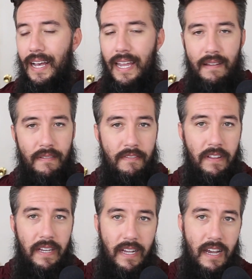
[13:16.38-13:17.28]
I never
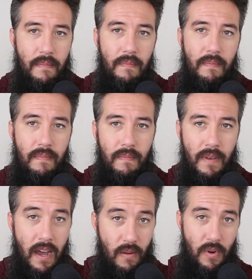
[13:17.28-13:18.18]
feel like I'm
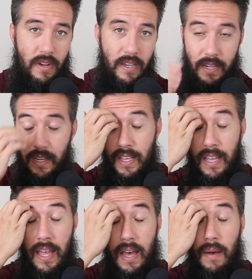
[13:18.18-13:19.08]
not working,
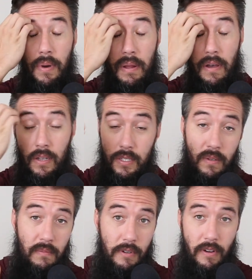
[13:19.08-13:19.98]
but I
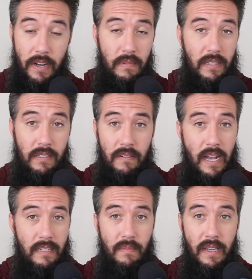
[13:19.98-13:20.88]
also am incredibly
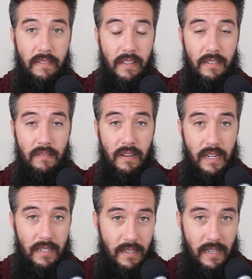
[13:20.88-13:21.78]
distracted by everything that's going
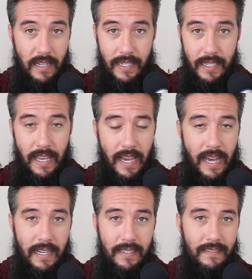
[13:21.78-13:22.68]
on. Dog and
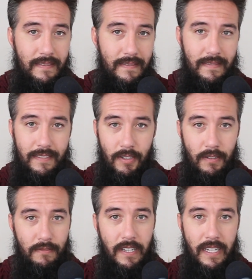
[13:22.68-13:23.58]
cat and
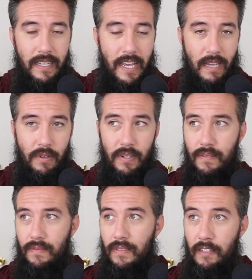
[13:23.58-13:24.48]
girlfriend, neighbor
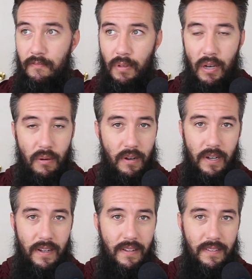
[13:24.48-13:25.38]
and leaf
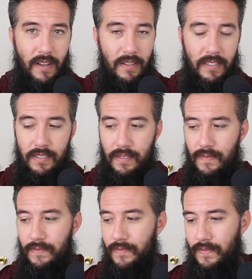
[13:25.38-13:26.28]
blower and all
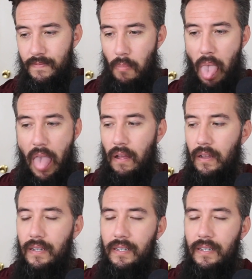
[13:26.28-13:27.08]
this. Ugh.